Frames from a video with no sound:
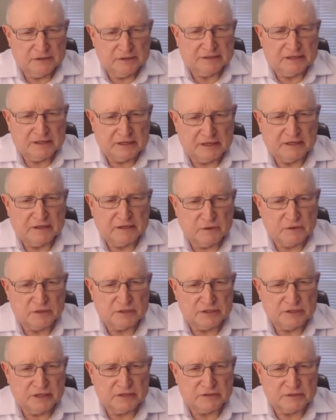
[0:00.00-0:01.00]
in the
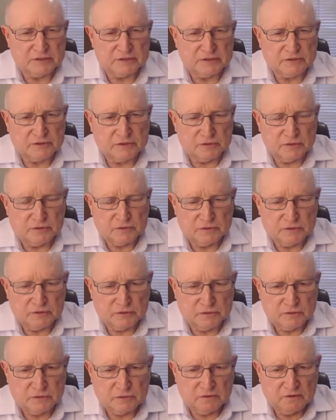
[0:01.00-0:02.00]
negotiation
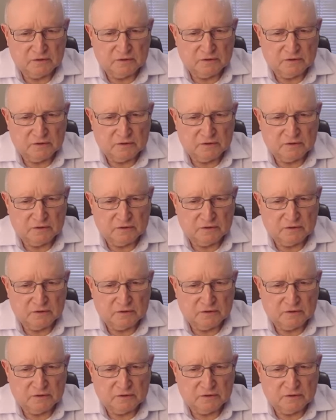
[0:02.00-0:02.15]
you